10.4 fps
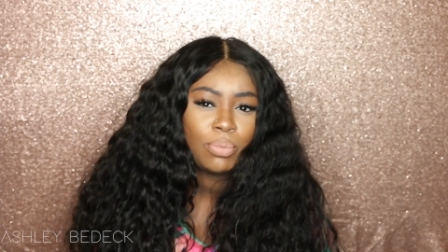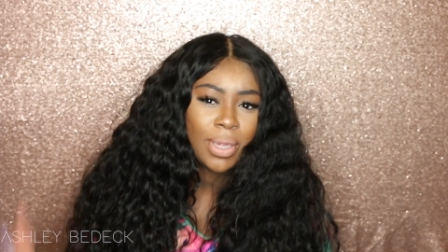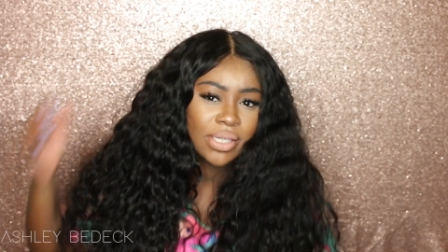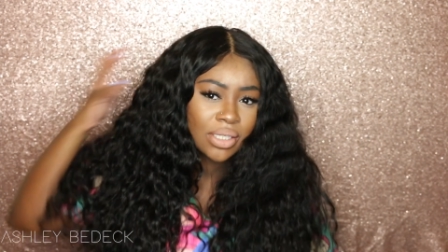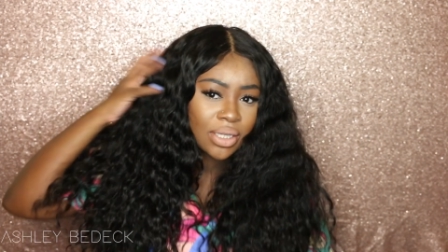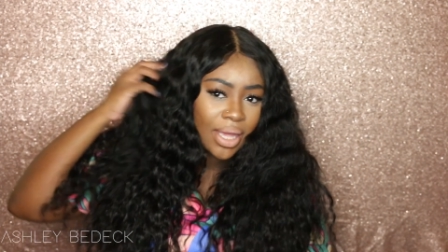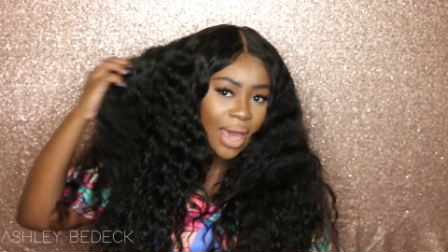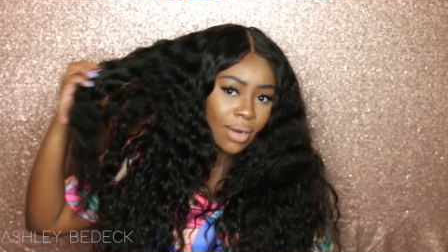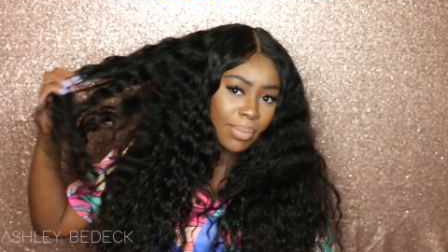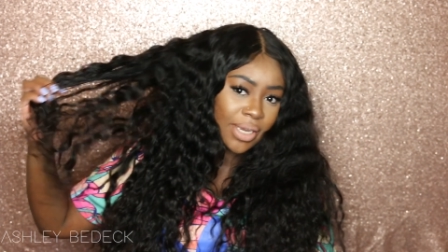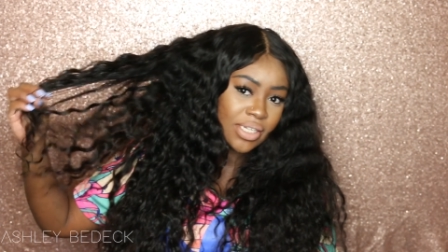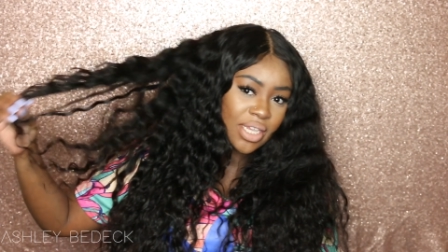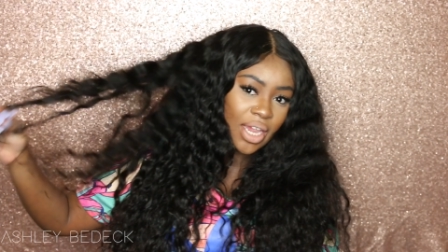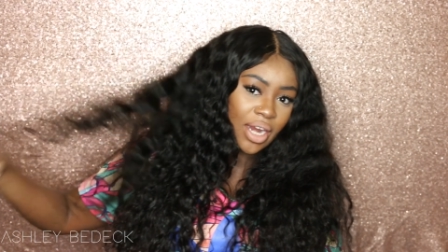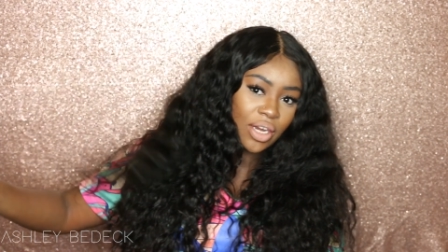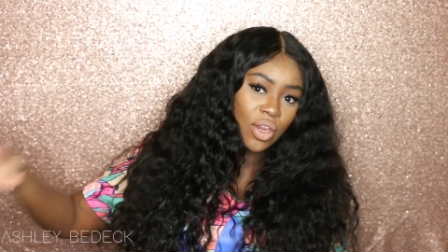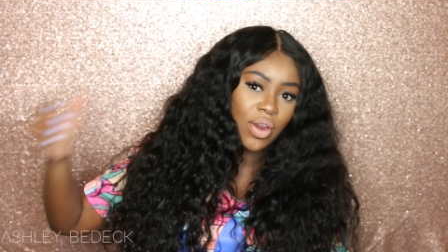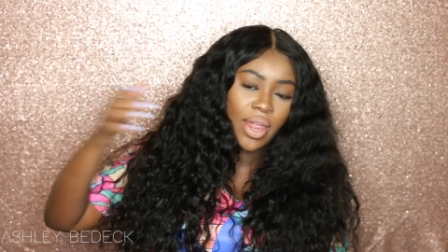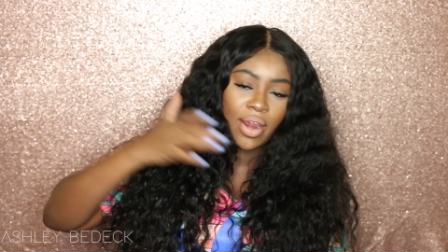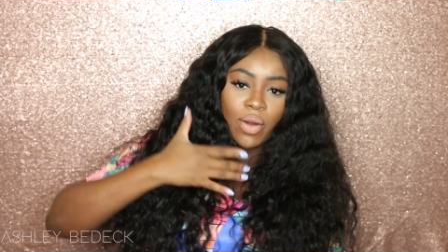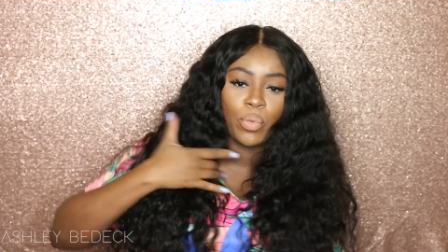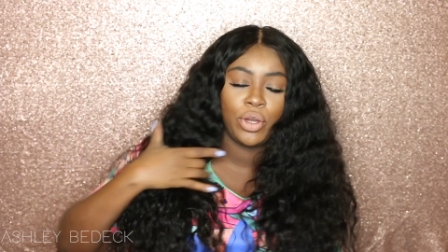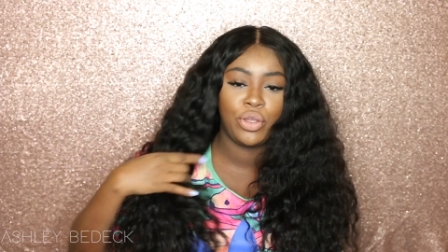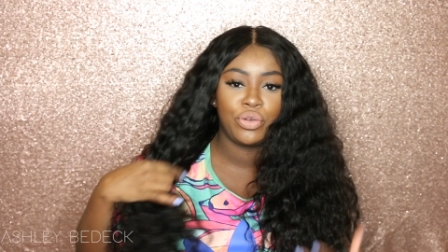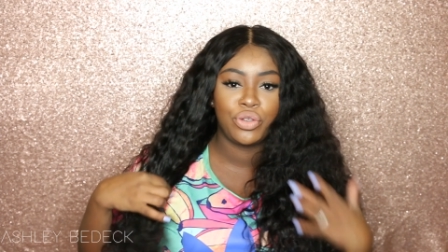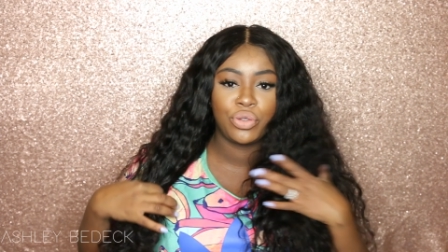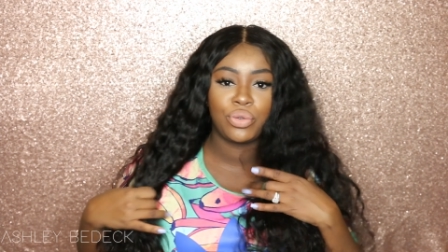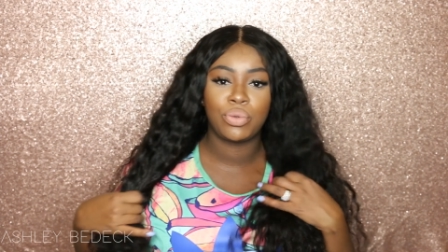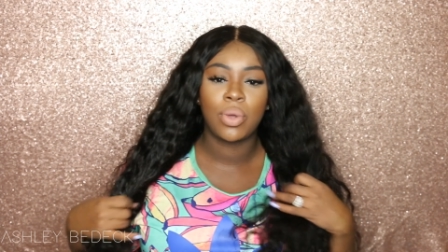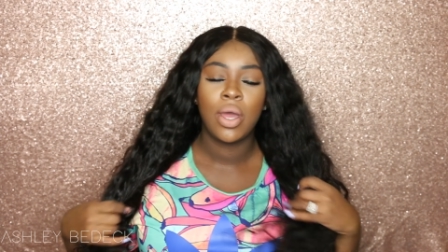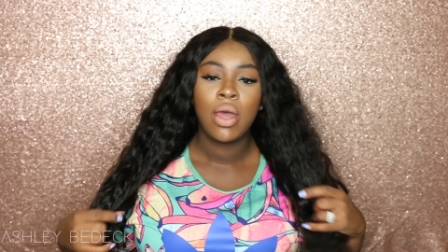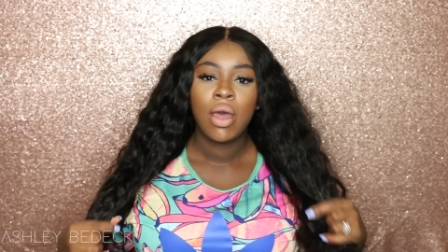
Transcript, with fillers: basically how to maintain your hair when you do